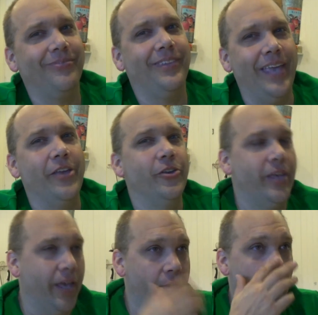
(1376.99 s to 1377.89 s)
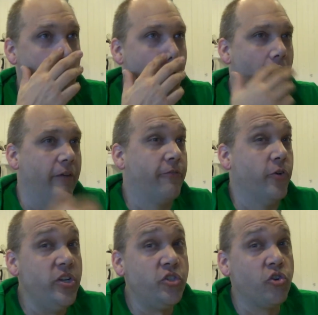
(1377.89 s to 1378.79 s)
Yeah, you can.
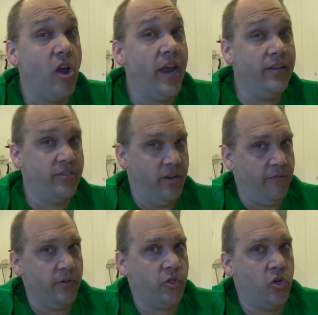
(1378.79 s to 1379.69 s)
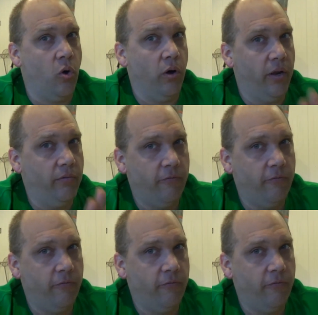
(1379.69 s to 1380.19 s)
Freeze drying is a different story.